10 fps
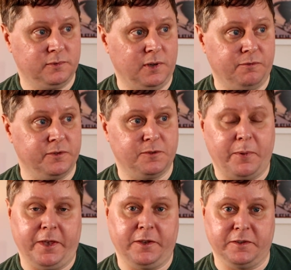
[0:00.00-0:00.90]
Different
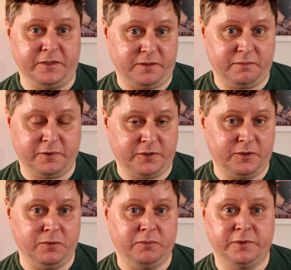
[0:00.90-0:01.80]
speakers
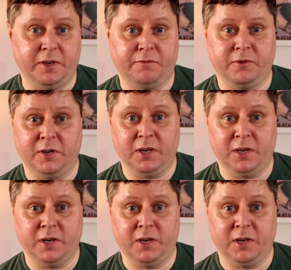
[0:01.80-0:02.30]
suit different